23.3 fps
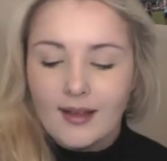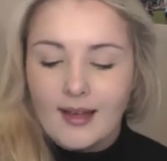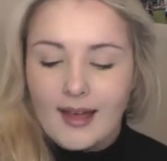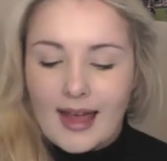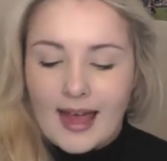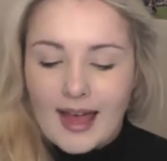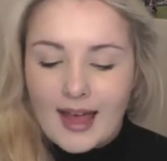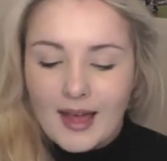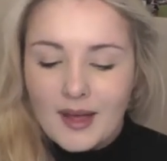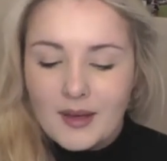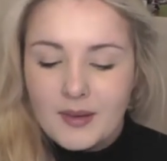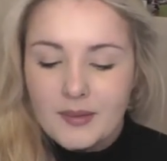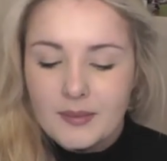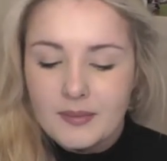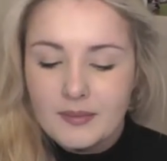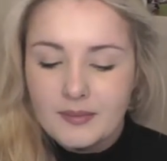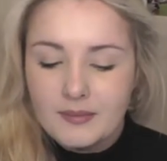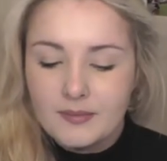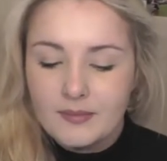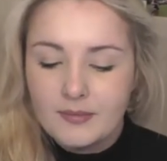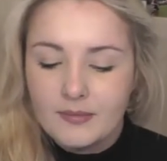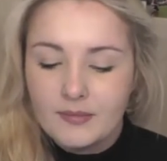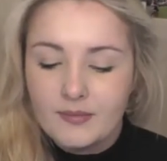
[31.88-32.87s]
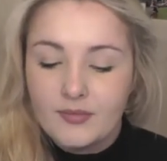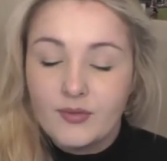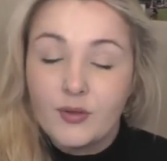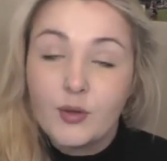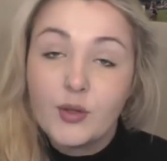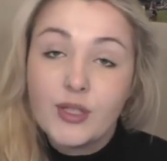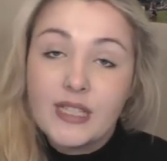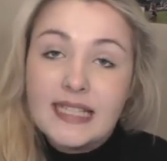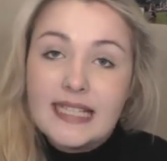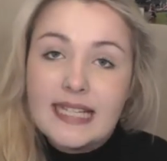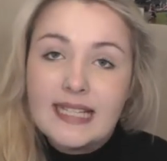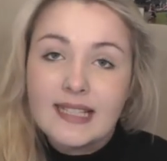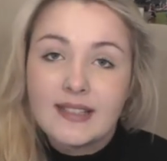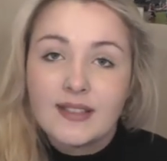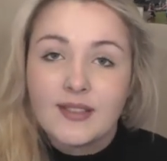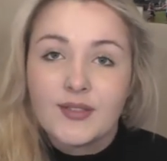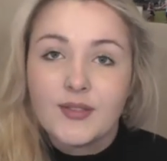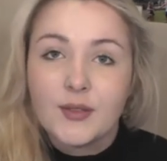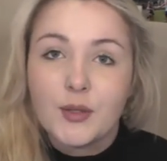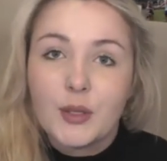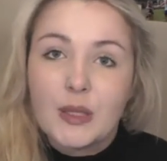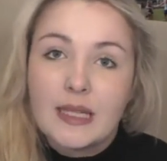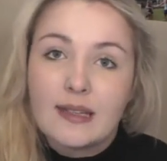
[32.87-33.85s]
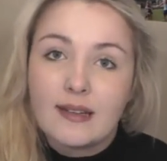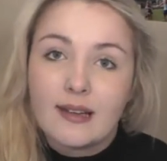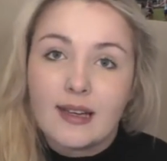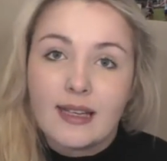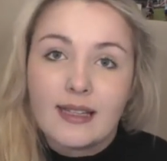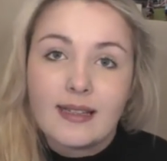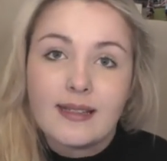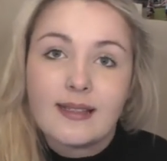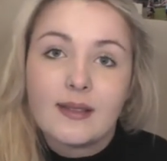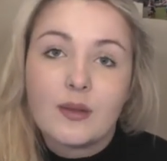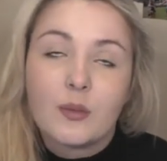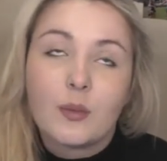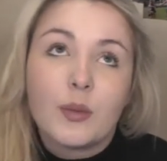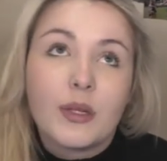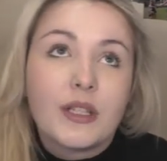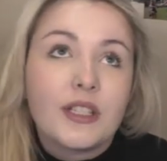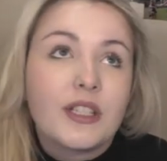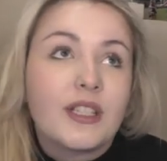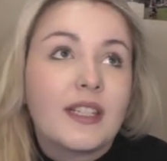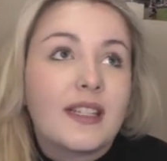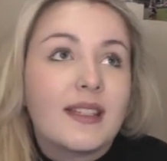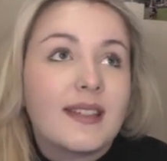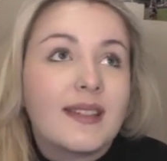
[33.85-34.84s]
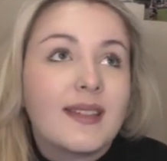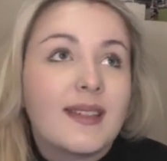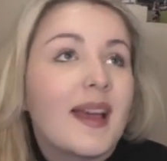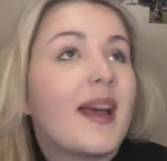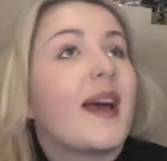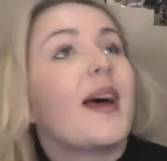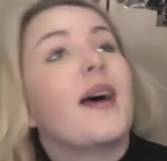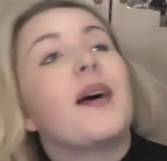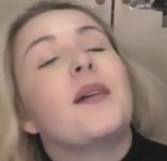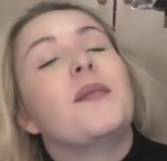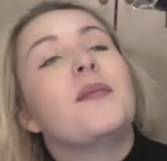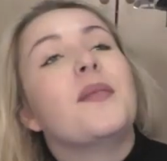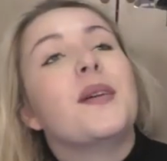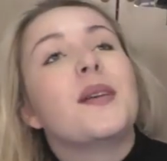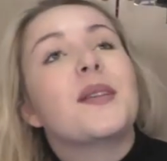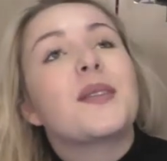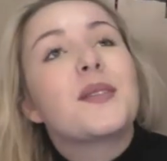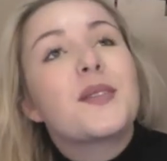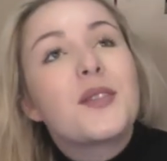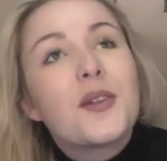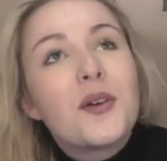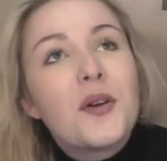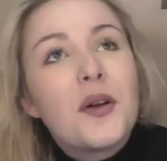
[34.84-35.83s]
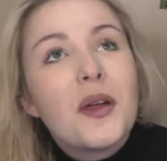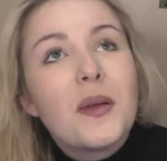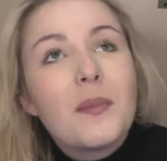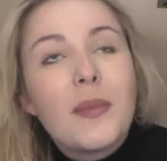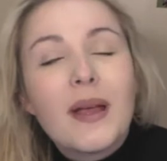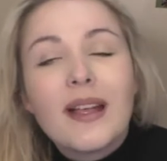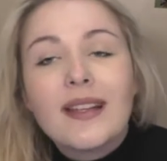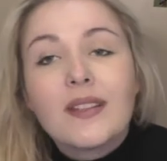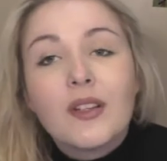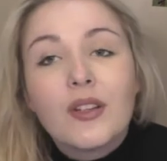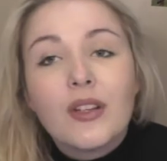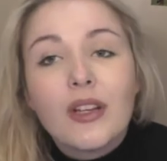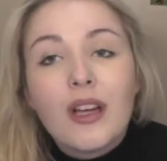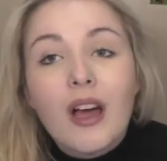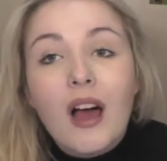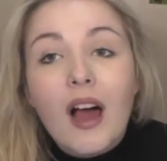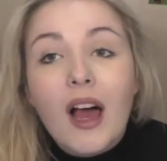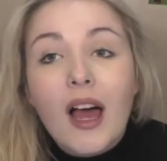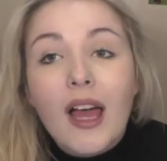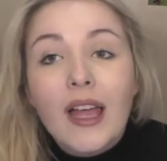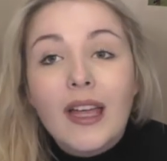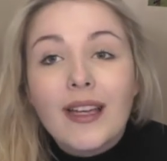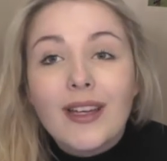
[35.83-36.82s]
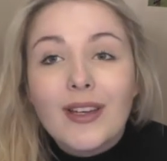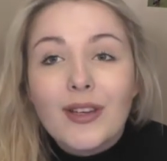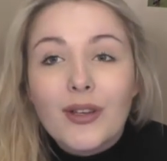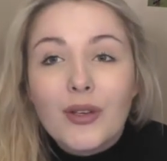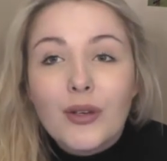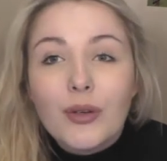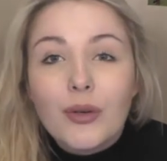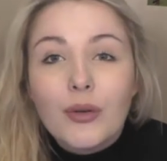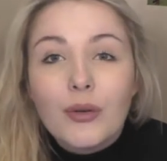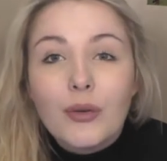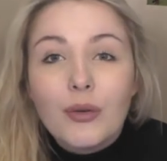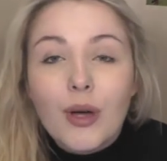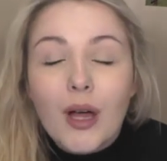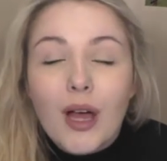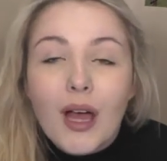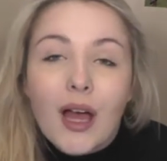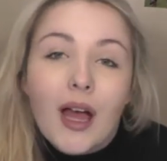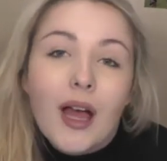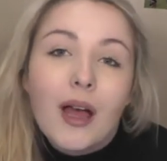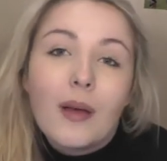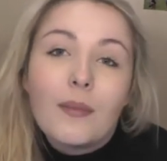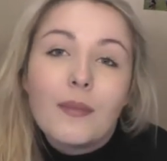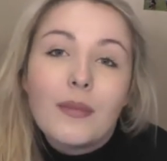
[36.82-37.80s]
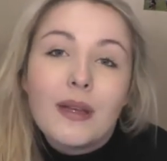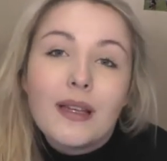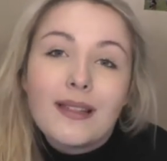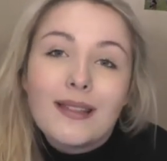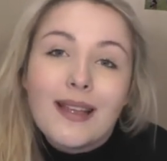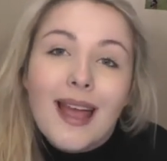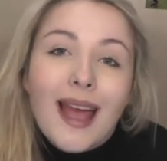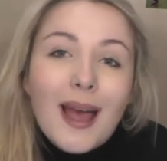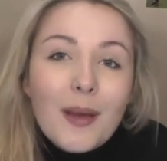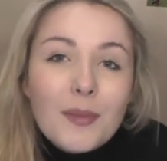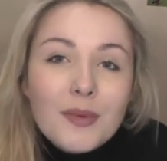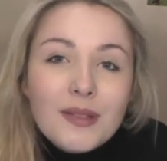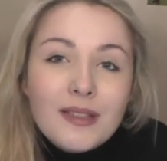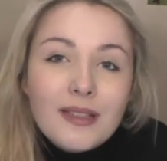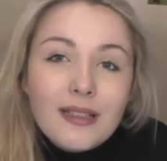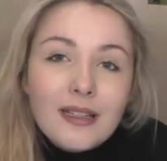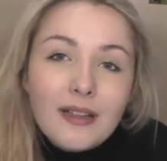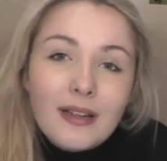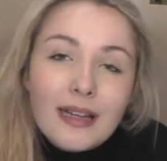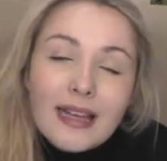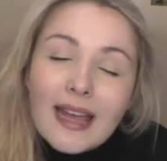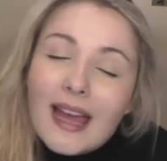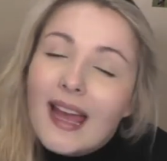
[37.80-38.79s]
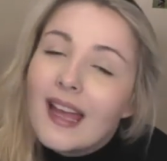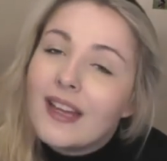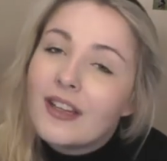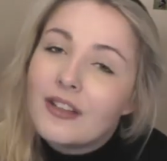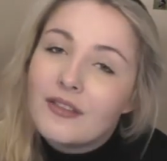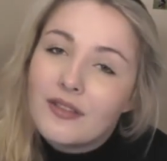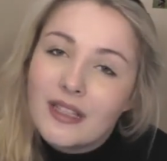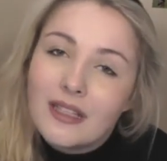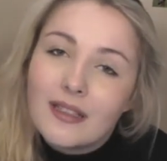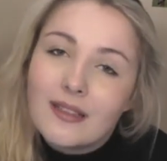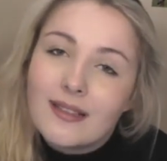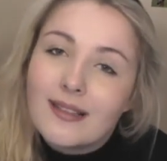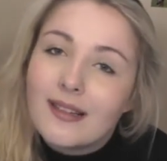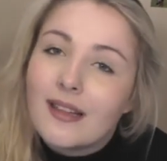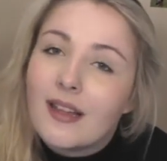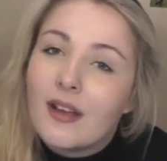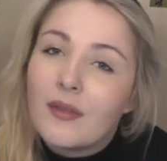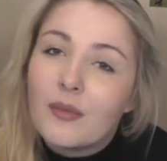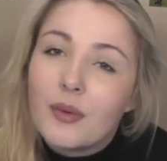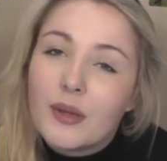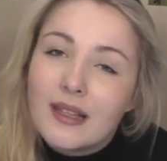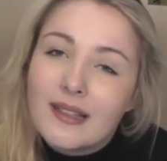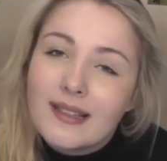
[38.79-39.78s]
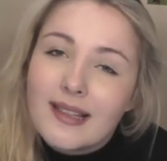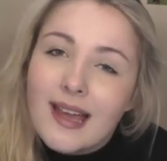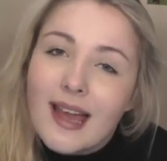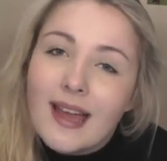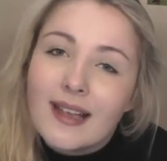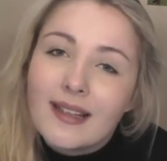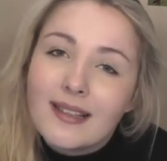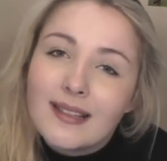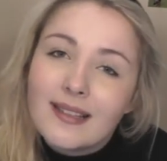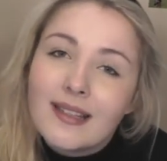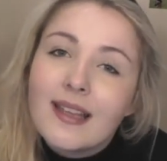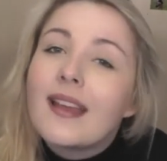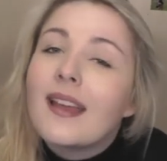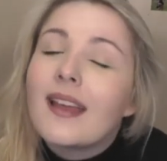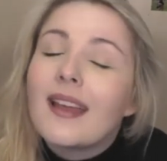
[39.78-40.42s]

40 Days and 40 Nights, which is a story based on a guy who is absolutely head over heels in love with his ex,